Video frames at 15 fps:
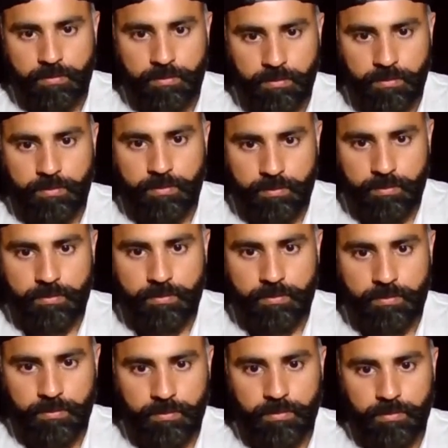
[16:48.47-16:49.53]

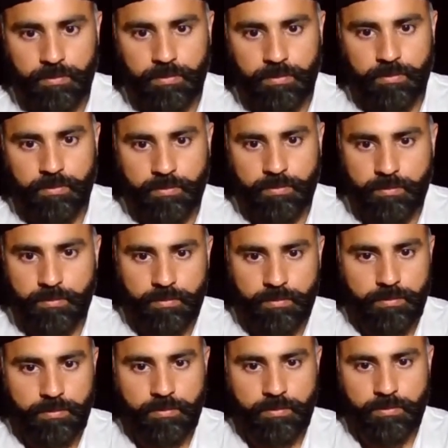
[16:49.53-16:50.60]

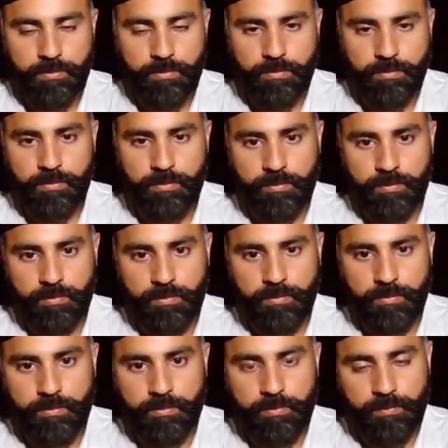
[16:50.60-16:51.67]

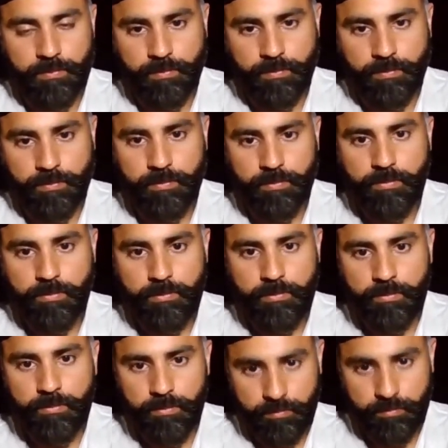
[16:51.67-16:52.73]

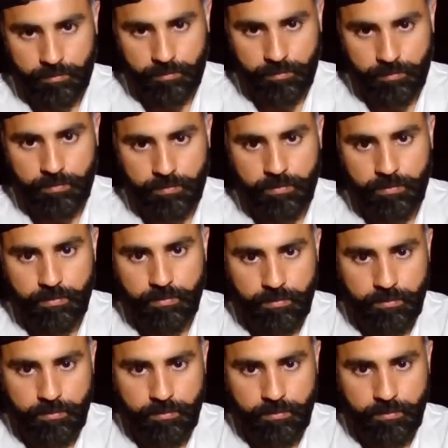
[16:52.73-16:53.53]
The person shown says nothing.